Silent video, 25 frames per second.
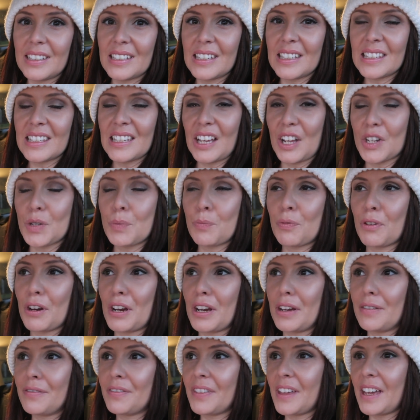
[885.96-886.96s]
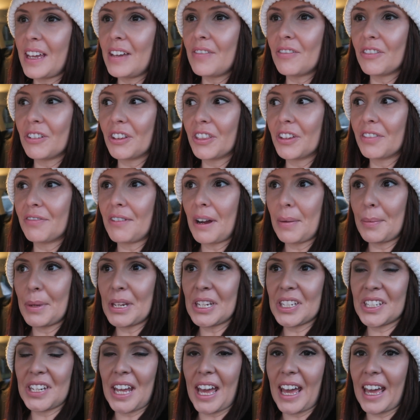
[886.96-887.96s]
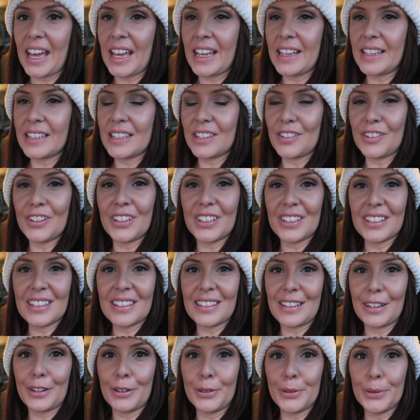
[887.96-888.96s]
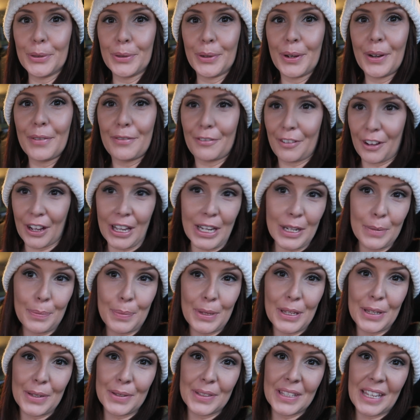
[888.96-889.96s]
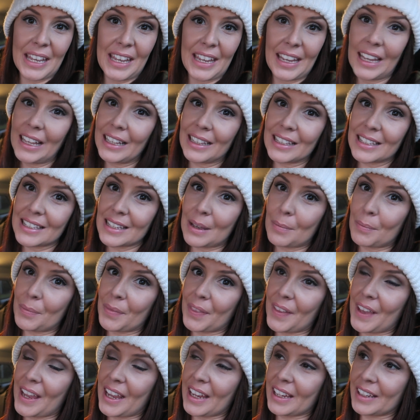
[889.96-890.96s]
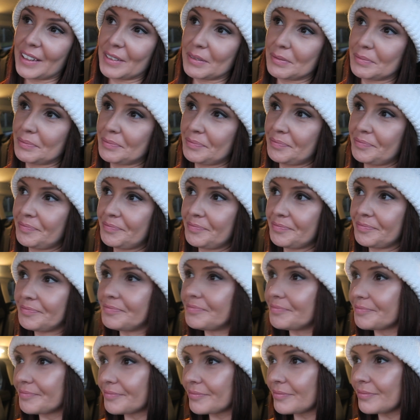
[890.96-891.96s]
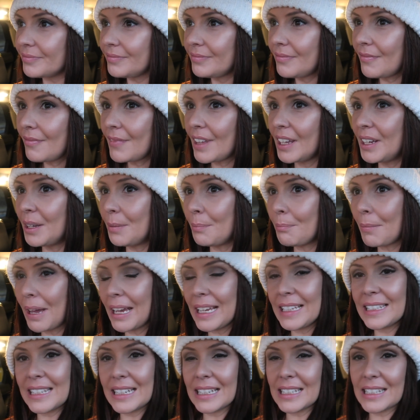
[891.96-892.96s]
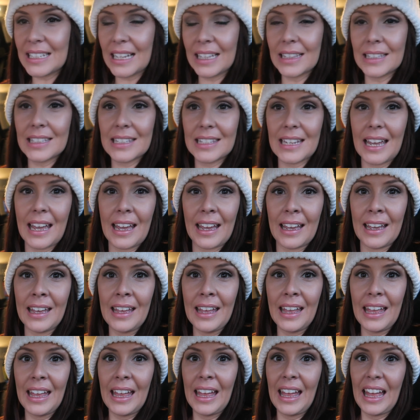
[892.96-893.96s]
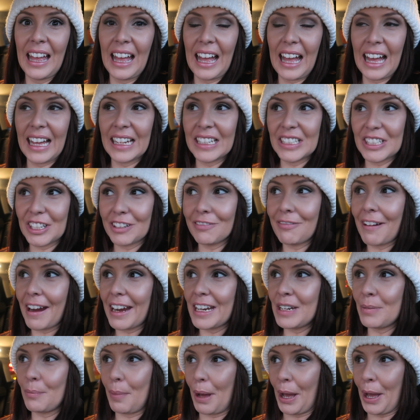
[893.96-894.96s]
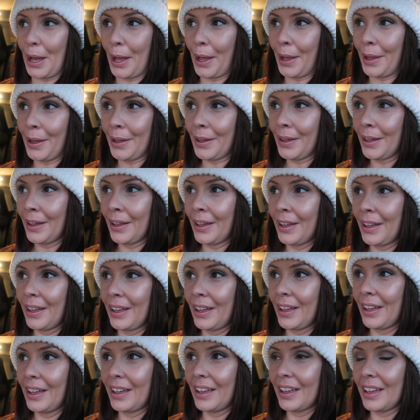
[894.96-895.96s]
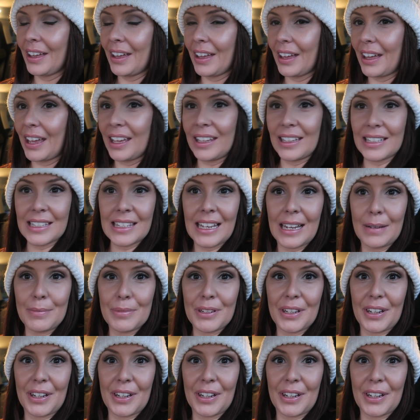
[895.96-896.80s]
this is such proof that even on the rubbish days, you can still find beauty in something. An amazing sunset and a rainbow at the same